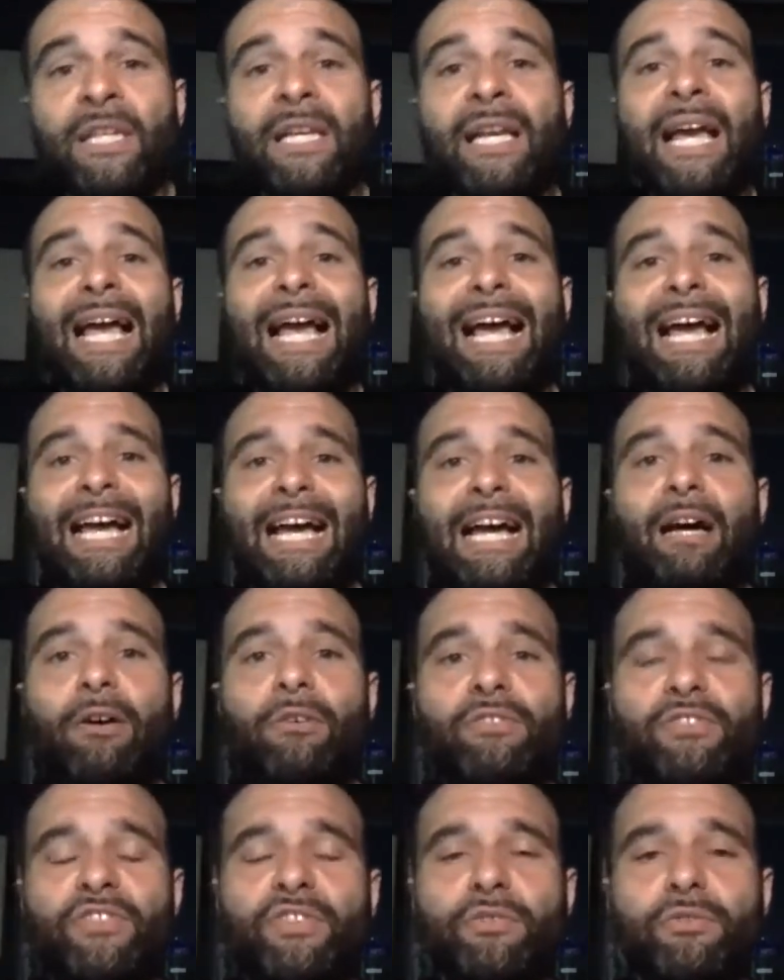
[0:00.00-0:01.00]

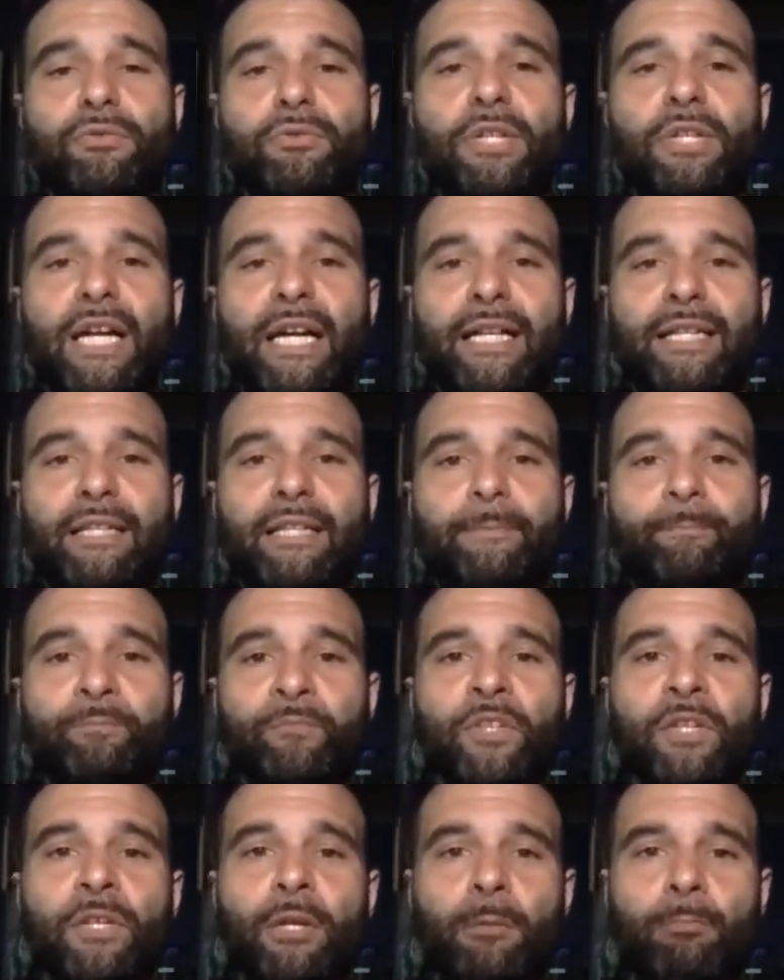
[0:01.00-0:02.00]
how to kind of
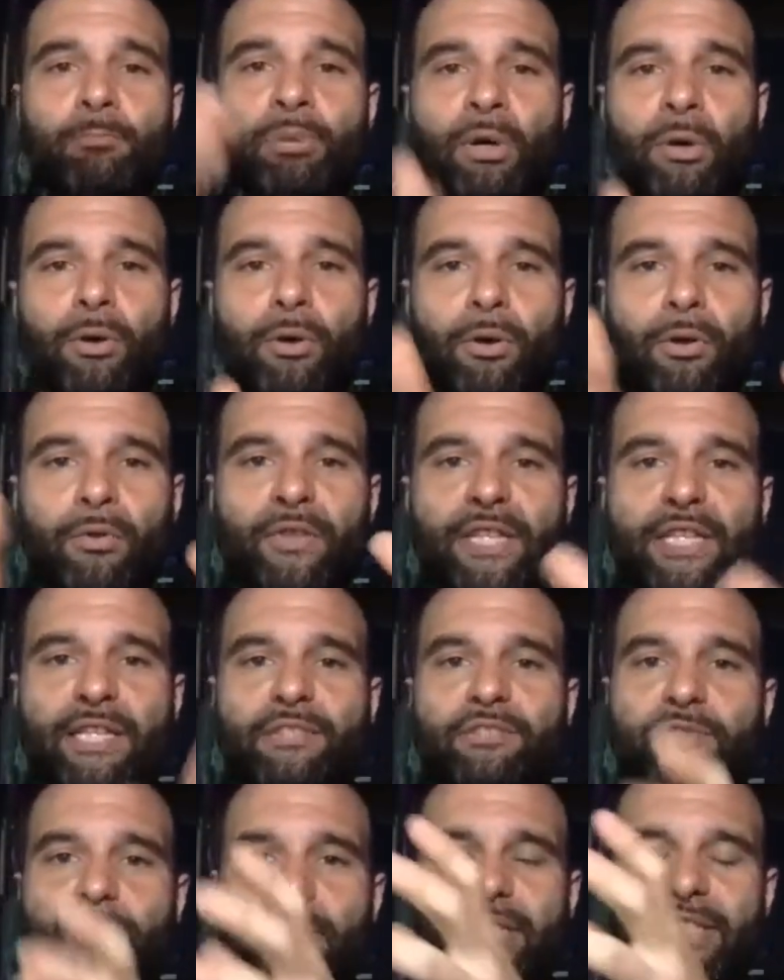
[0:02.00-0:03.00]
pull the
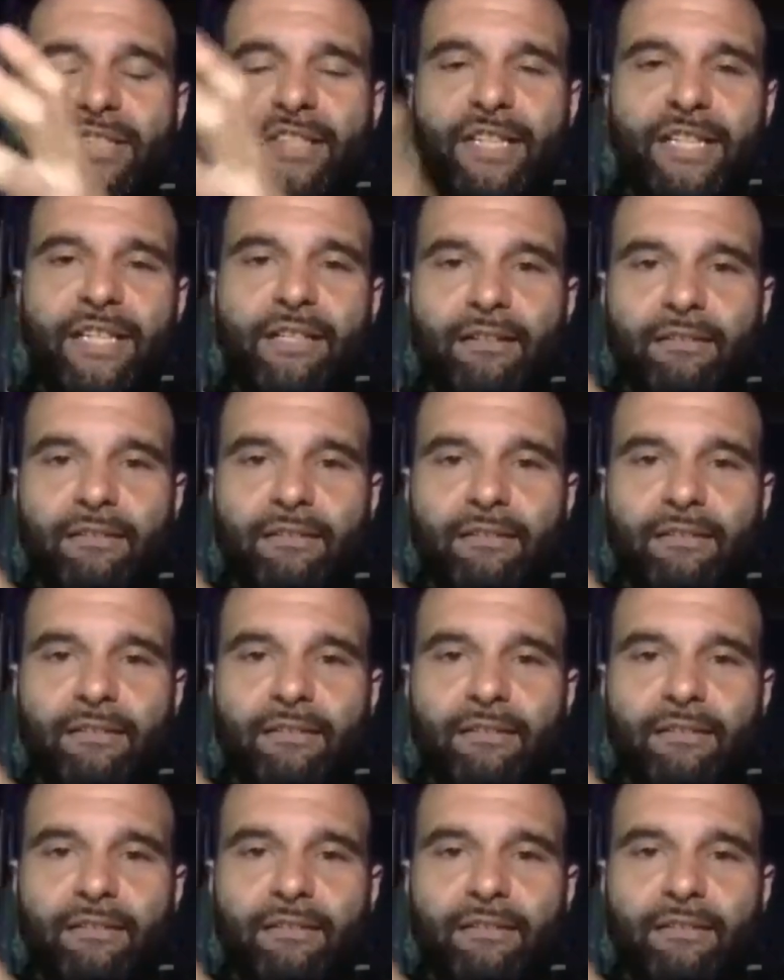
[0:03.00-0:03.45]
interesting